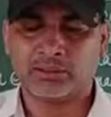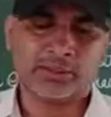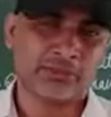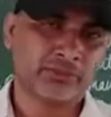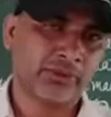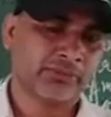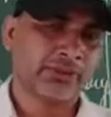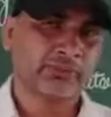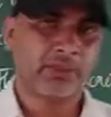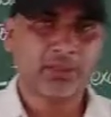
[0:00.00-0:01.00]
nitrogenous
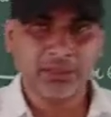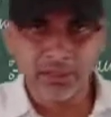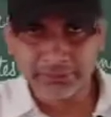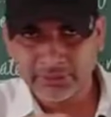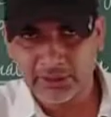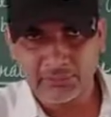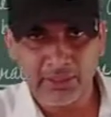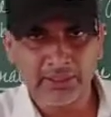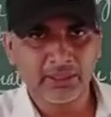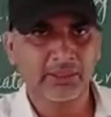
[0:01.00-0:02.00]
waste material is
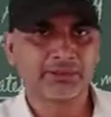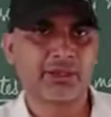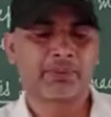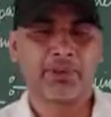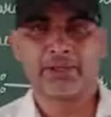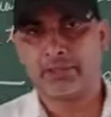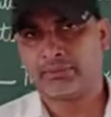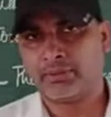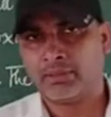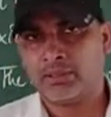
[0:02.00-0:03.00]
eliminated and separated
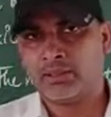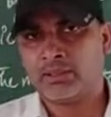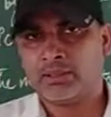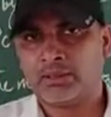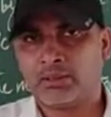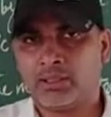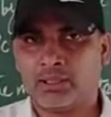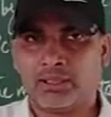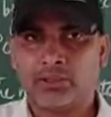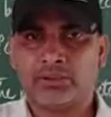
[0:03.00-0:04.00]

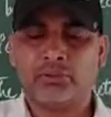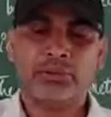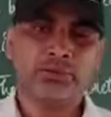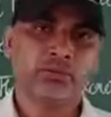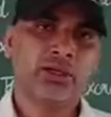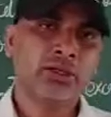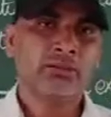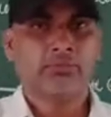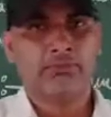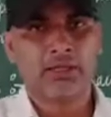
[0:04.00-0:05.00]
during to
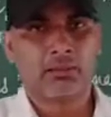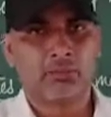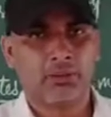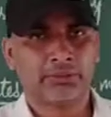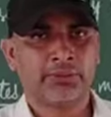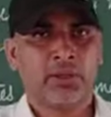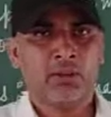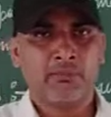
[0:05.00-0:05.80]
the metabolism.